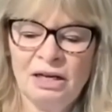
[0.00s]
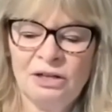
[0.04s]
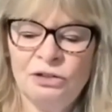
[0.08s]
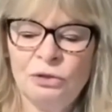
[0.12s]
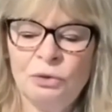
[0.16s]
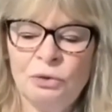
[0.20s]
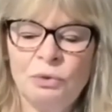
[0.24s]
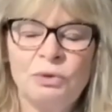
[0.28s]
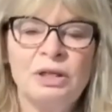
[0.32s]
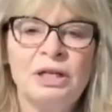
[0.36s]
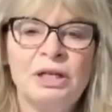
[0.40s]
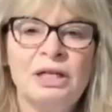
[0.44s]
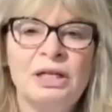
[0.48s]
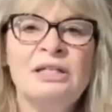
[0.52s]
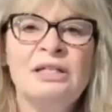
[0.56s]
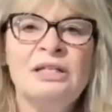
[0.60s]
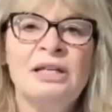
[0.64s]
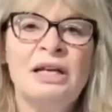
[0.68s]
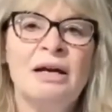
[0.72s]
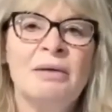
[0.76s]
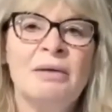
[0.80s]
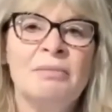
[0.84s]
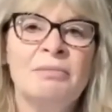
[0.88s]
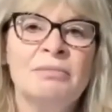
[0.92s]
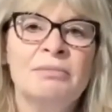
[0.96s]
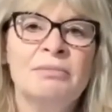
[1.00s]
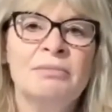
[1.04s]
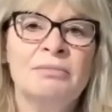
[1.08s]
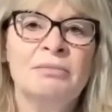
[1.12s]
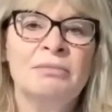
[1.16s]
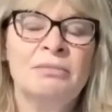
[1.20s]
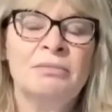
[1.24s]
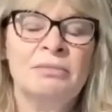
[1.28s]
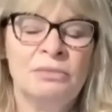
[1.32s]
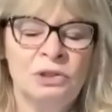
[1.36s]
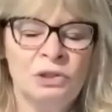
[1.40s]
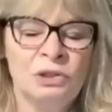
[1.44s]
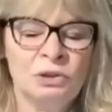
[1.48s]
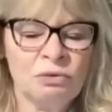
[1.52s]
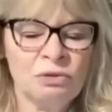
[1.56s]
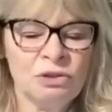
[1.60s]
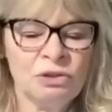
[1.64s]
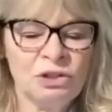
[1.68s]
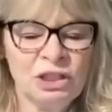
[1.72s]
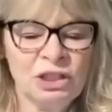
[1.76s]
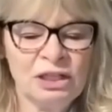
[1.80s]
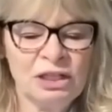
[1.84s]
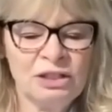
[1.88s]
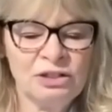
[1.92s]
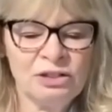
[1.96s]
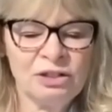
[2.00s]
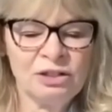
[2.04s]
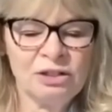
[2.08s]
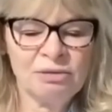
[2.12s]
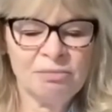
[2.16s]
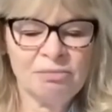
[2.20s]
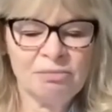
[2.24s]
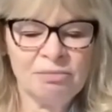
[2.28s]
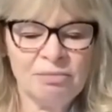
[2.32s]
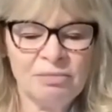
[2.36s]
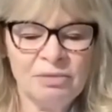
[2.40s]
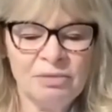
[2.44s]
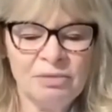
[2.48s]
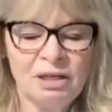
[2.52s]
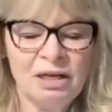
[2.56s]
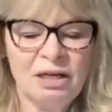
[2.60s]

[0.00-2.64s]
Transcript: don't condemn, don't judge them.